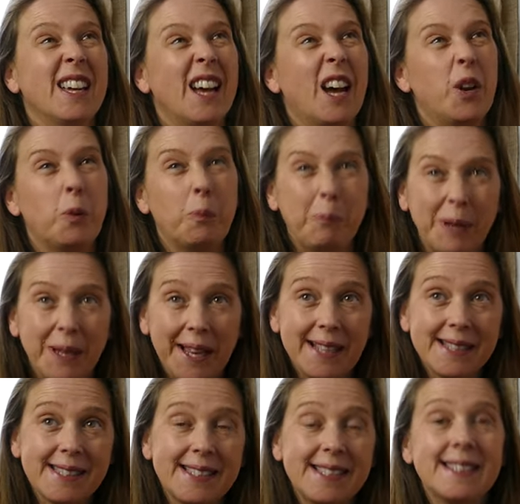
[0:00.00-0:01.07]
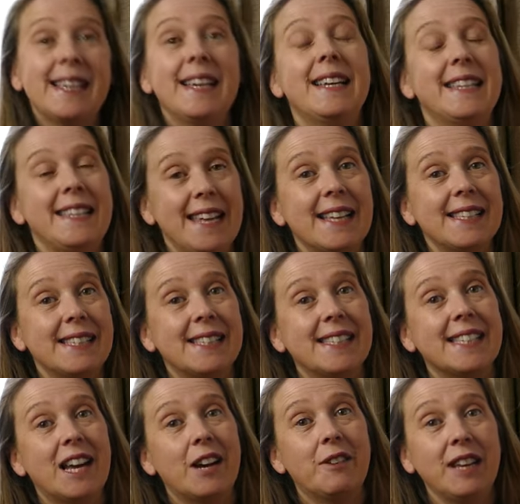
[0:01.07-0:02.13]
an unpleasant,
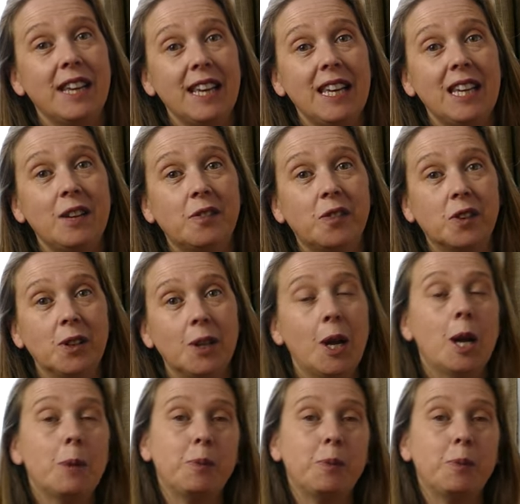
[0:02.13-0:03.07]
necessary evil